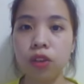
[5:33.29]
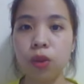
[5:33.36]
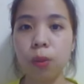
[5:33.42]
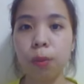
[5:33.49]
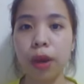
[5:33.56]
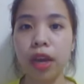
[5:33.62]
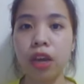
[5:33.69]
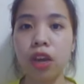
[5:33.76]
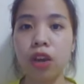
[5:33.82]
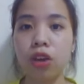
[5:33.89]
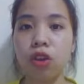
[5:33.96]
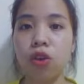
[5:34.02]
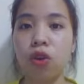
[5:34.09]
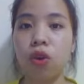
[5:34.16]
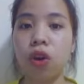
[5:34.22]
to make
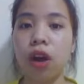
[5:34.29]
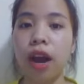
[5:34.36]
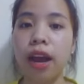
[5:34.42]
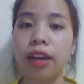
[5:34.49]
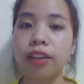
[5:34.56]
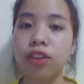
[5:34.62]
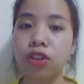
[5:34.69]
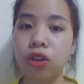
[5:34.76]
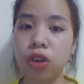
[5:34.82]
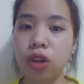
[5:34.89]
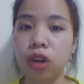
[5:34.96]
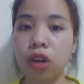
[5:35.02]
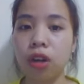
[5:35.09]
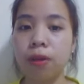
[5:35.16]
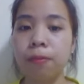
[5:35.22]
your
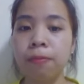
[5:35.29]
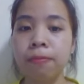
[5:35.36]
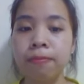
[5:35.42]
answer